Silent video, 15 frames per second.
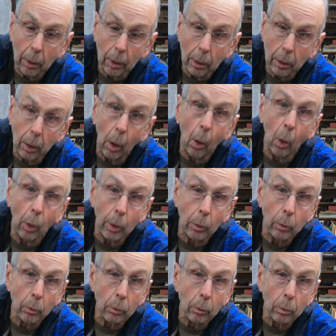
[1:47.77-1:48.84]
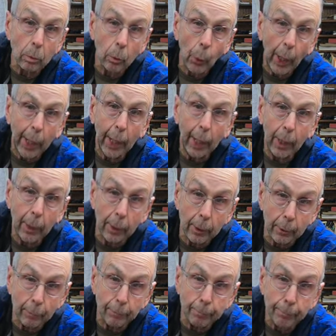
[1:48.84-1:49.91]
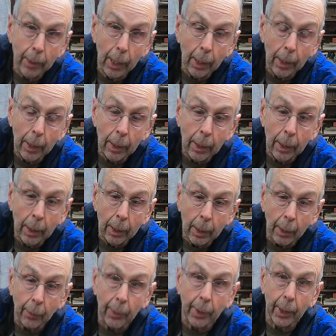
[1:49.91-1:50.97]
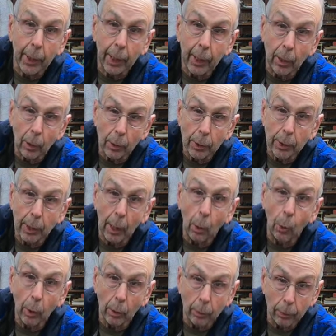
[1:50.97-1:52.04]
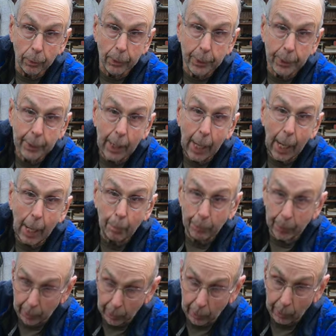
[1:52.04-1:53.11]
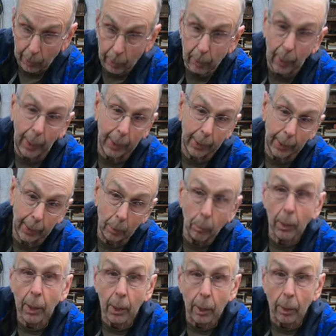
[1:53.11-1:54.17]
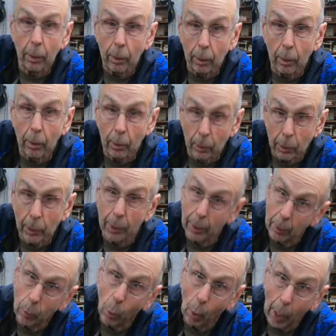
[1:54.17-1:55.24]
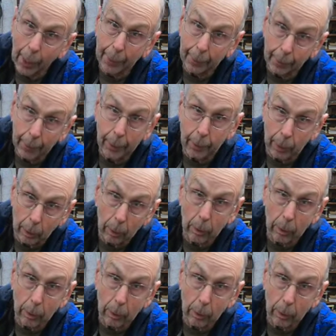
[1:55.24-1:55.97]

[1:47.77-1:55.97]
snow and rain and everything else out of the sap that you're collecting, because there's enough water in it